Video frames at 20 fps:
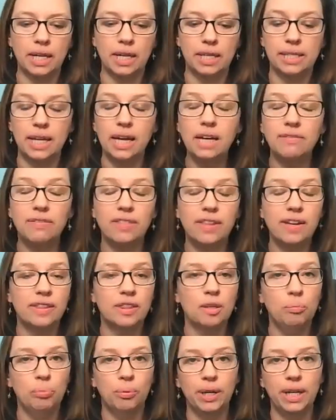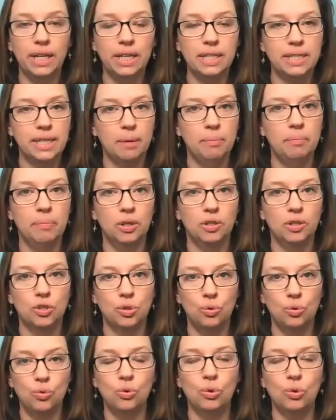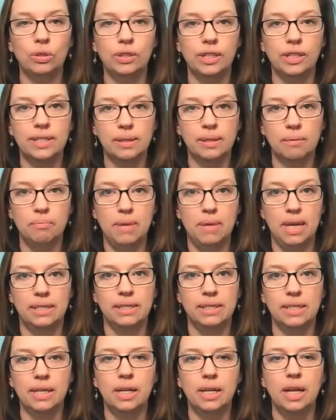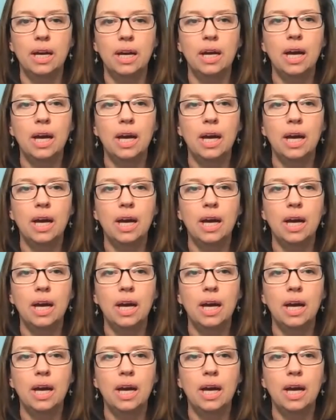because I think the brain dump tool is amazing.